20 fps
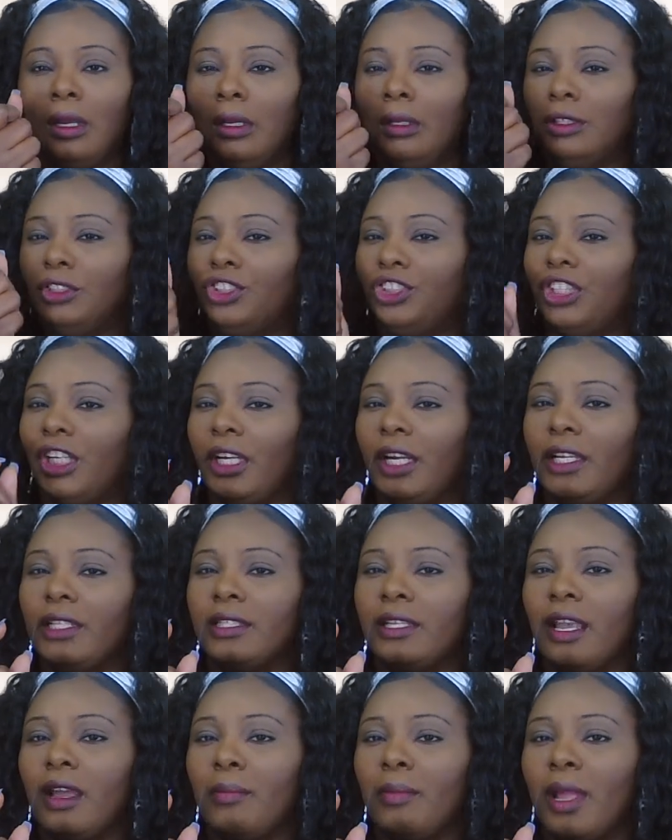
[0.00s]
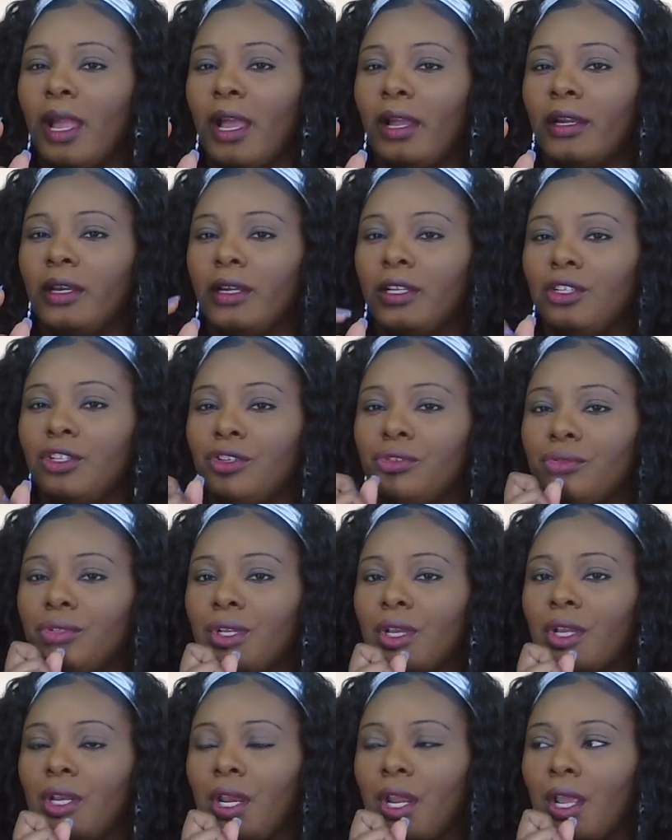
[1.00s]
She didn't tell me I couldn't use
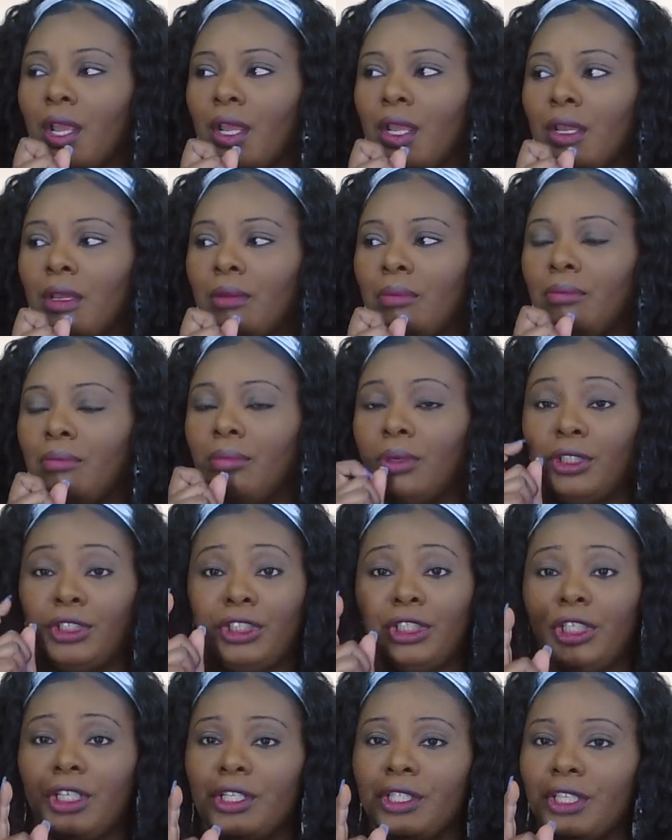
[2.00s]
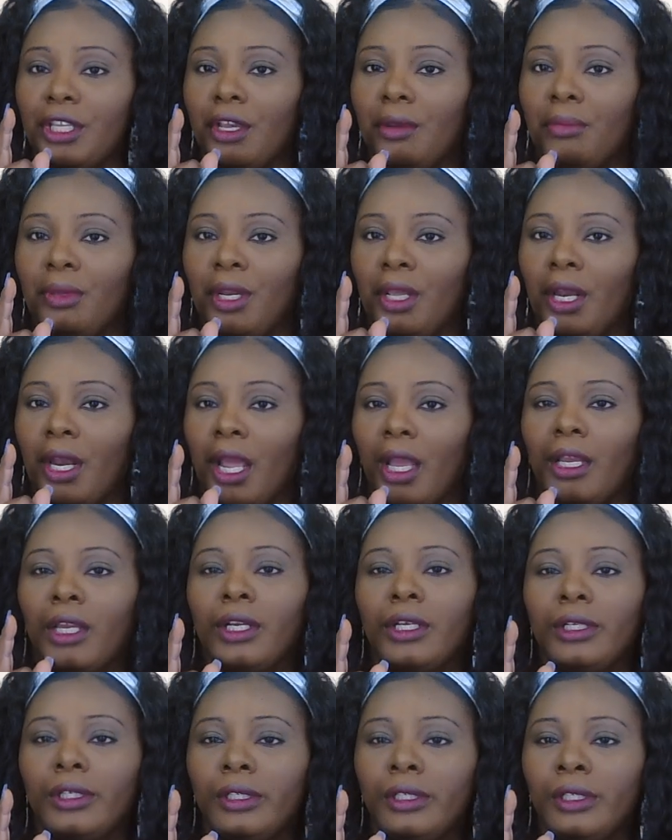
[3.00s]
her name, but she didn't tell me that I
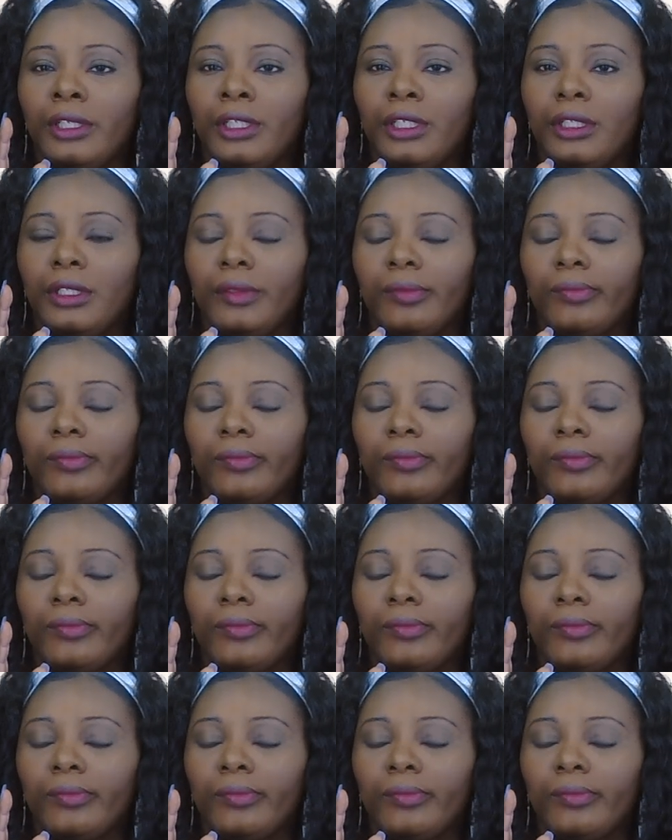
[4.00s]
could.